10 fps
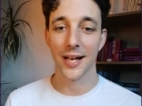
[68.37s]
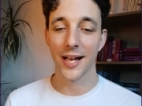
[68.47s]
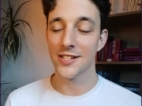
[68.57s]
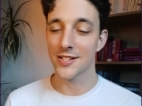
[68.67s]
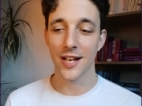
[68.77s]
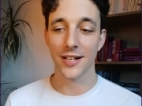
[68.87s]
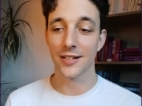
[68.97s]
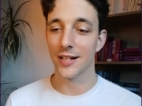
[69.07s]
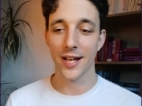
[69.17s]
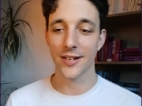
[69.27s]

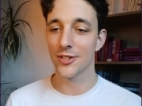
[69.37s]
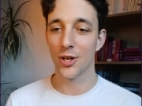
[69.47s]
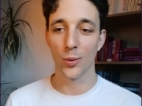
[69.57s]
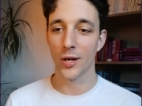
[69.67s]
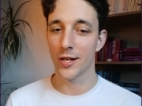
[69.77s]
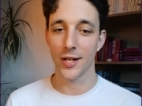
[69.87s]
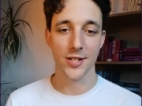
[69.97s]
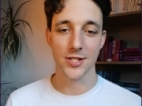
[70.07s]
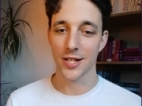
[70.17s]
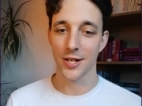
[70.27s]
Exactly. I don't know what it
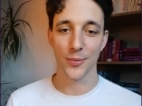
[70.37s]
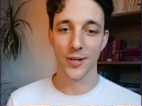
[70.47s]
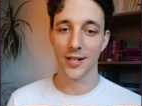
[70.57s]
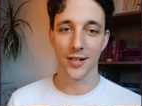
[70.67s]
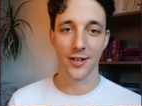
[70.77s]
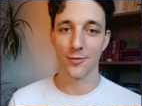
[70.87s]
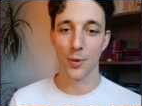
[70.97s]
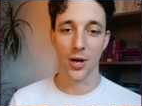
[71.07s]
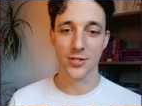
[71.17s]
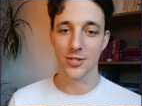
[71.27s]
is. They really love
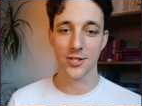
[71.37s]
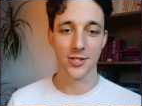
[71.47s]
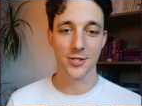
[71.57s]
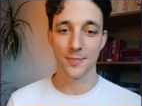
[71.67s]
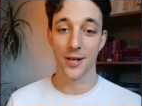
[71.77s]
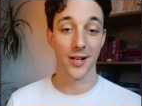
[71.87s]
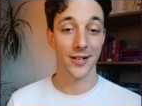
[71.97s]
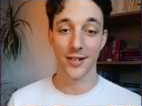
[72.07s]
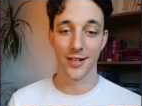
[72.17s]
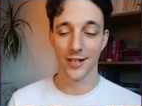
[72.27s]
boxes, but
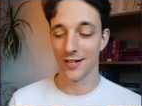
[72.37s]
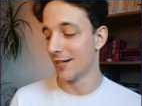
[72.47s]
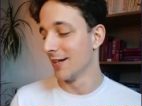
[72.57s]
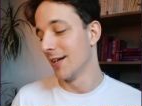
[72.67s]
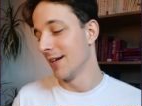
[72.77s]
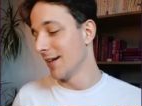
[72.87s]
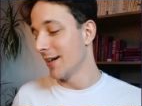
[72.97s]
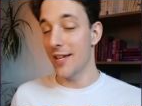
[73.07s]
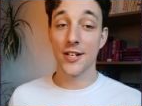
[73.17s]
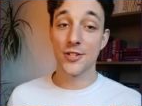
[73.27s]
uh,
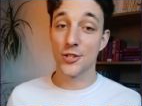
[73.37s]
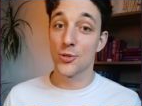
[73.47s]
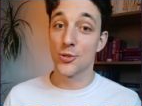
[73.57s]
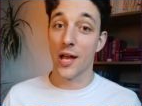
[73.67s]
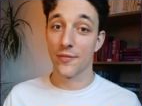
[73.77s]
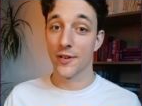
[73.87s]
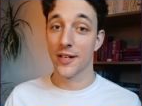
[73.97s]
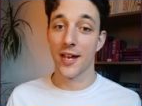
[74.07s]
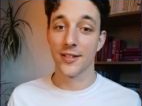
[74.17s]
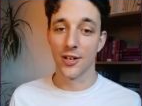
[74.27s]
it is good to have a
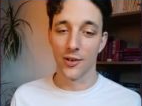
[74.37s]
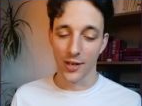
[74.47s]
cat, though.